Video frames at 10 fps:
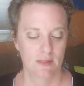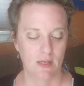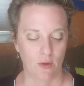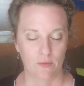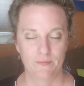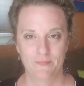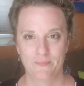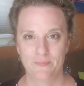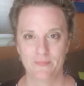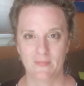So,
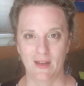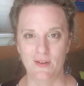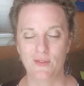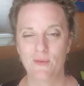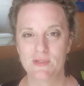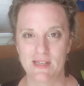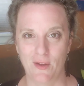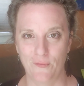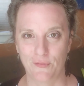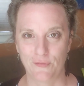I know that was
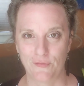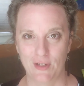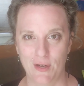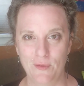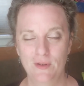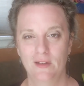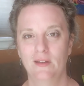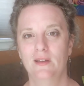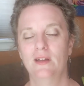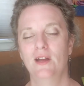helpful for you.
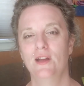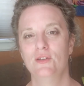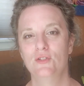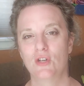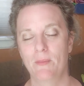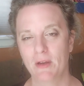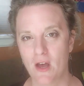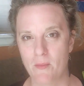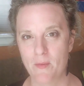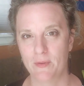Drop a
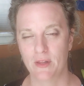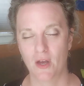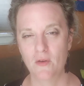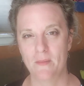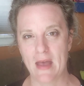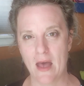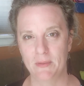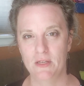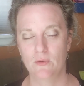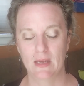comment below. I'm
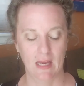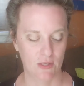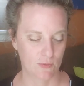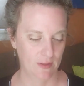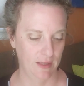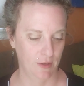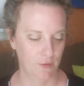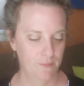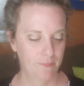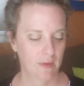happy to engage with
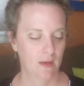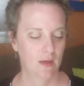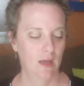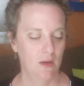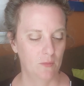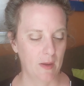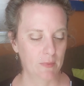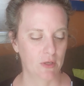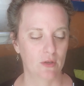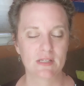you. And
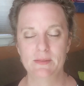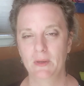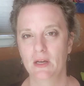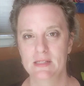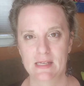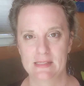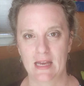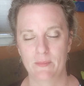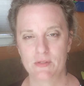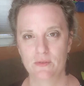remember, your experience has
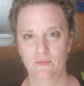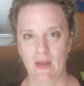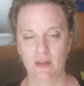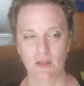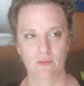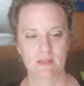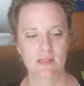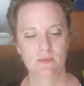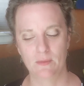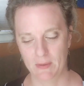absolute value. This
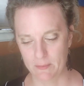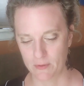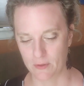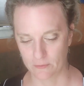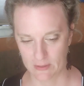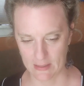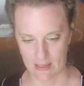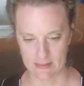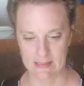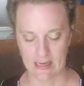is what people don't
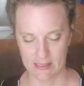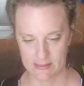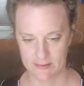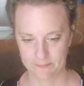realize. As